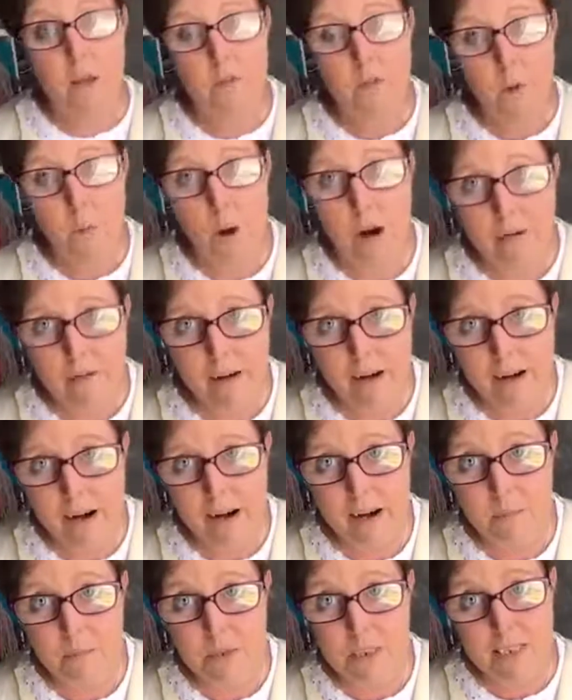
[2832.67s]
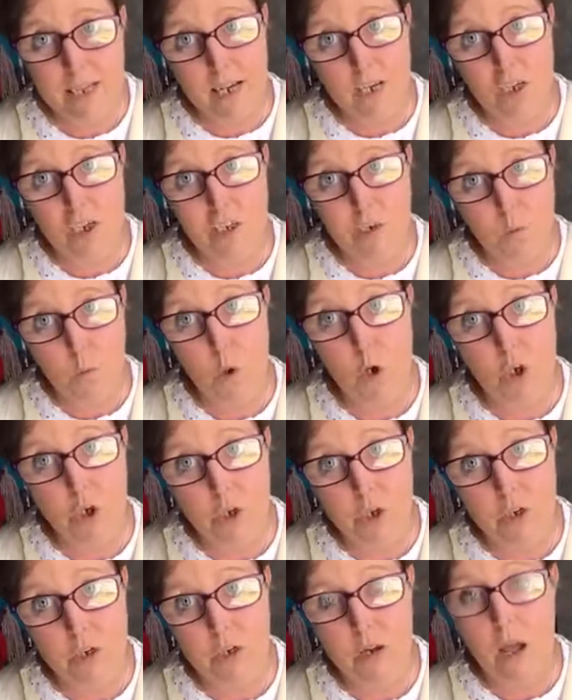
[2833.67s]
if you're wearing an item that's actually
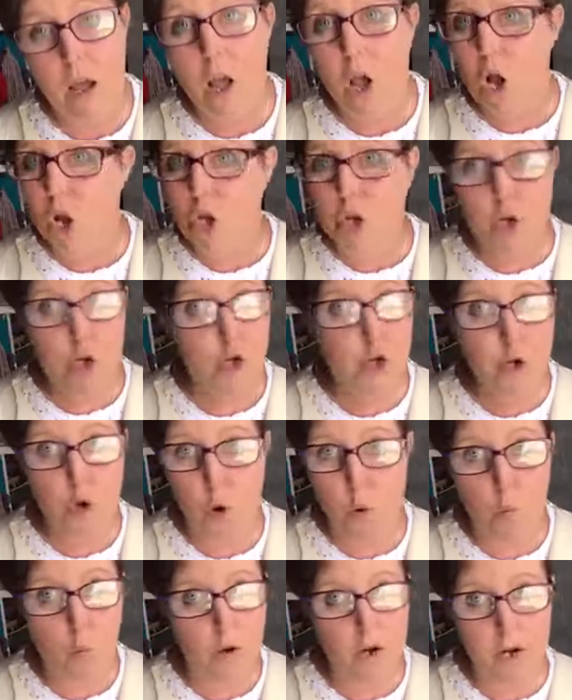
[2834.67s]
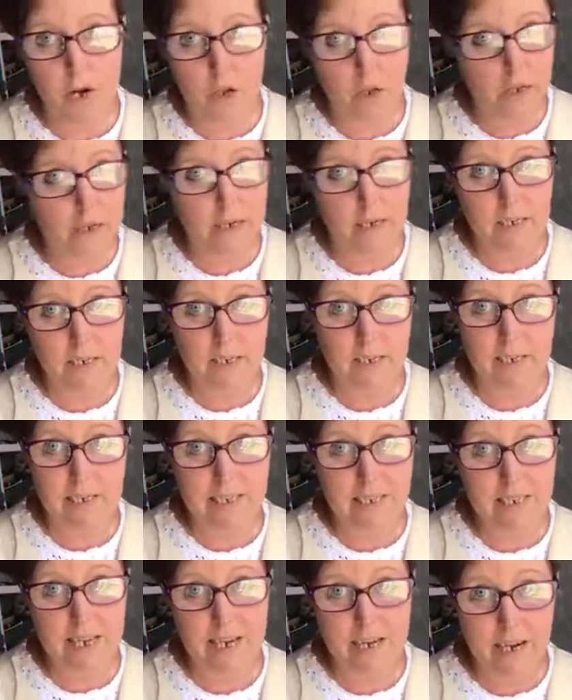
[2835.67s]
woolen you don't want it clinging to your
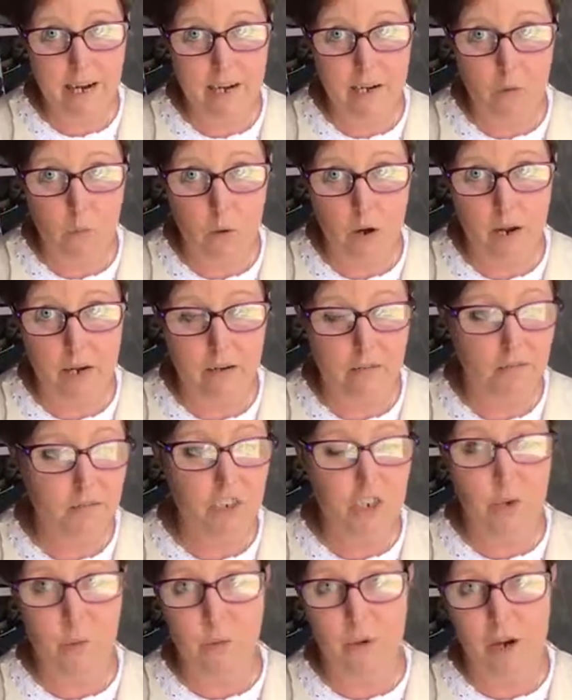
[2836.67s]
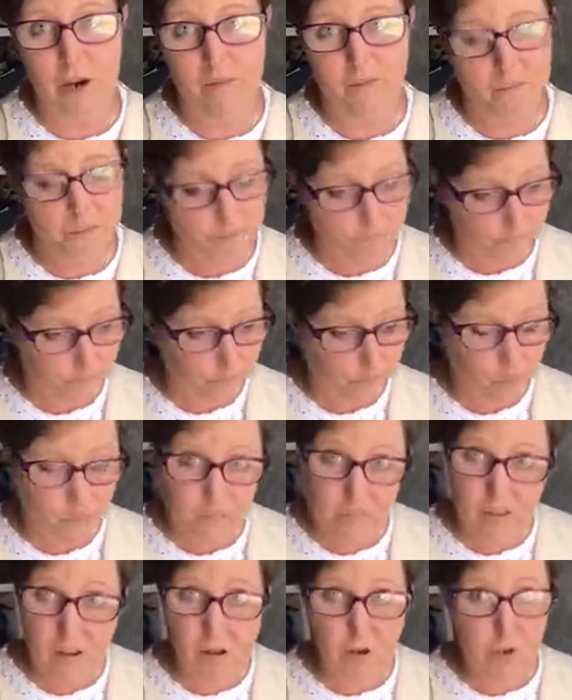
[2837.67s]
skin anyway do you
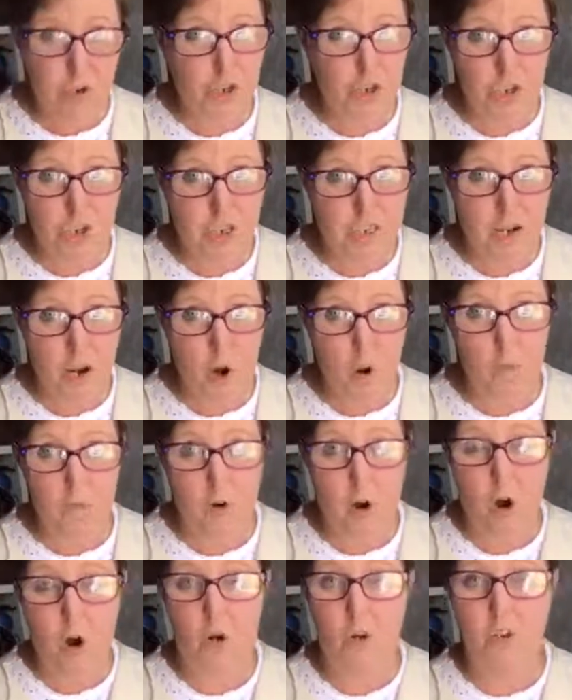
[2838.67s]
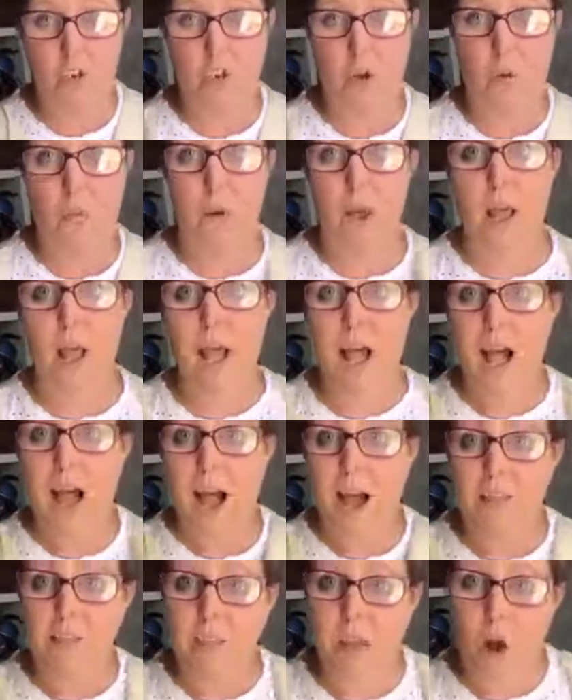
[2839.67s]
because you just get over hot so
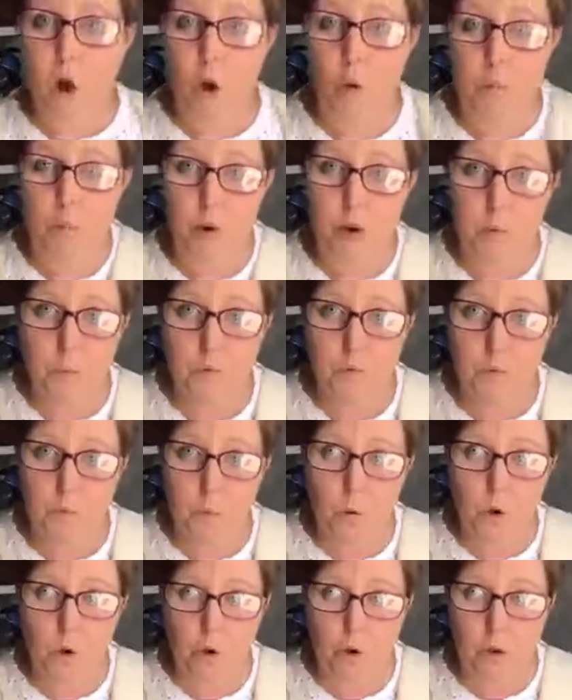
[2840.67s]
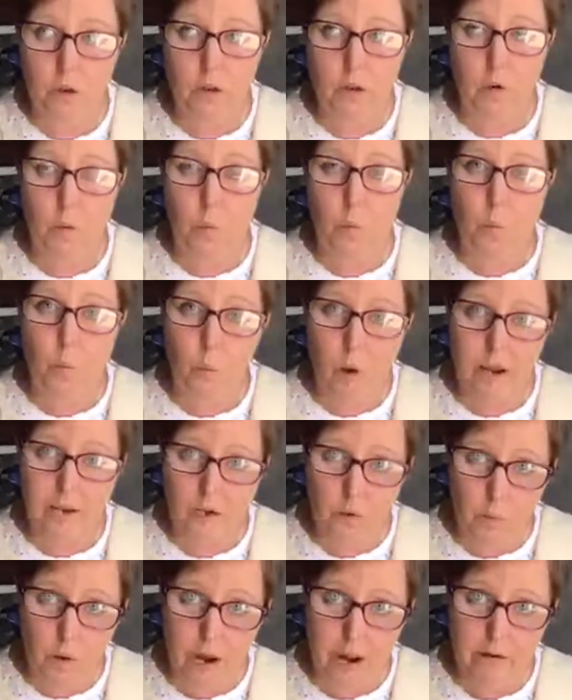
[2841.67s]
and the whole point with wool when
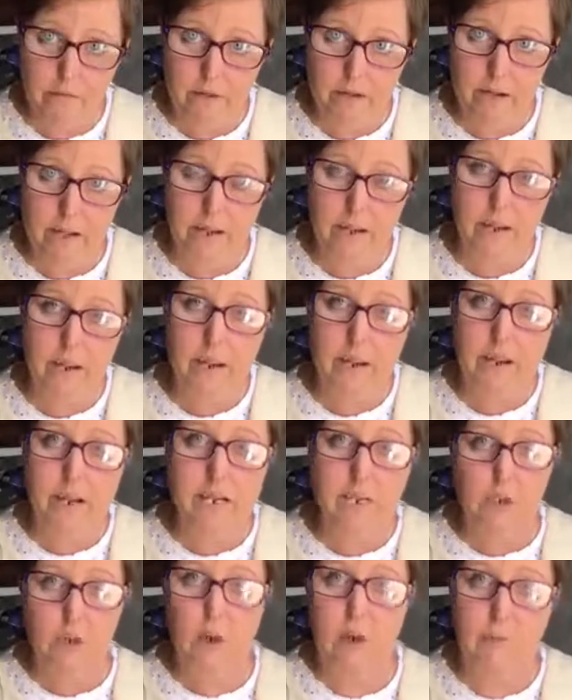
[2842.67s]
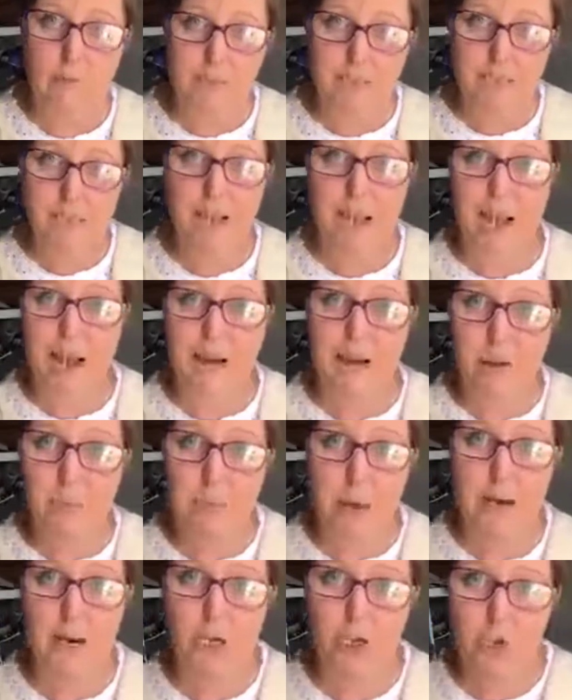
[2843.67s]
you're wearing it it traps the air and it
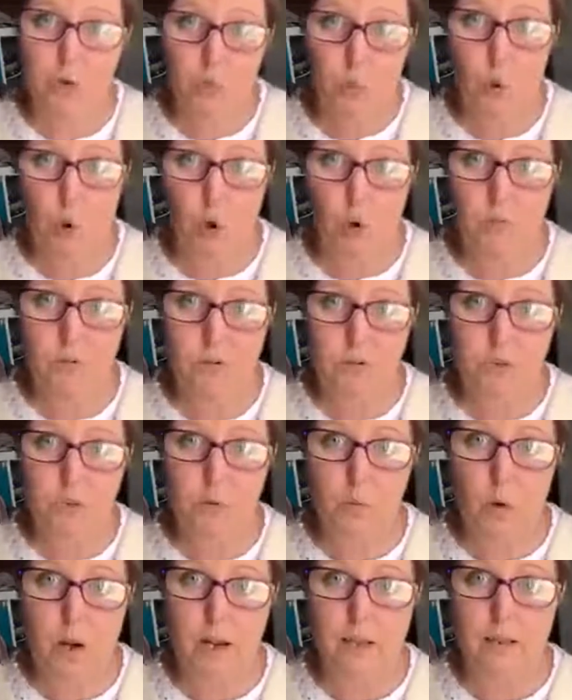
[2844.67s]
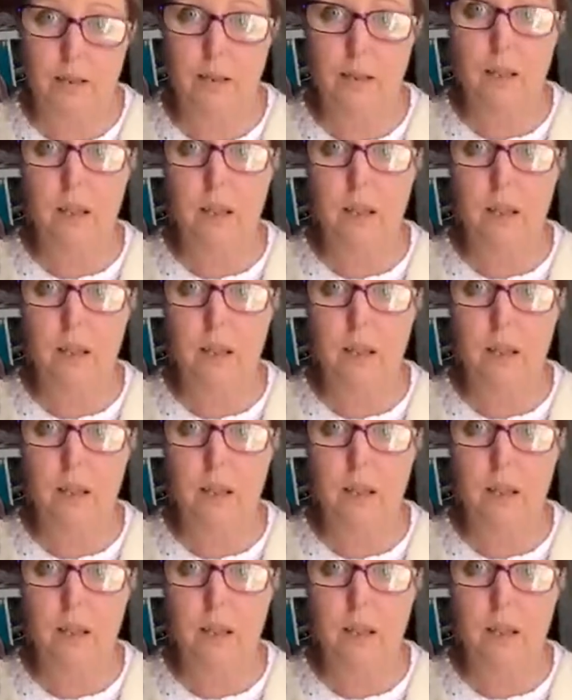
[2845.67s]
makes you warmer as well